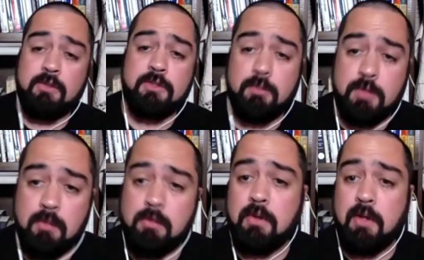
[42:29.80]

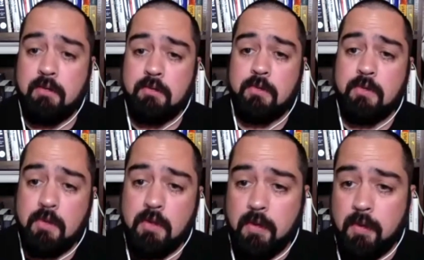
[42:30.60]
September 11th. Yeah.
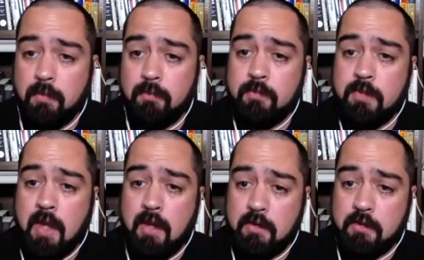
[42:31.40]
Mm-hmm.
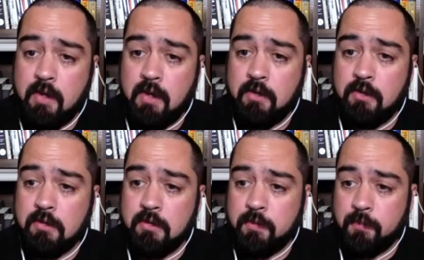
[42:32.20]
That got
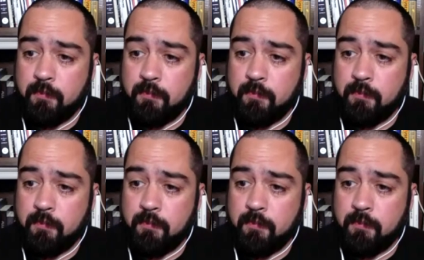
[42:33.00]
ugly.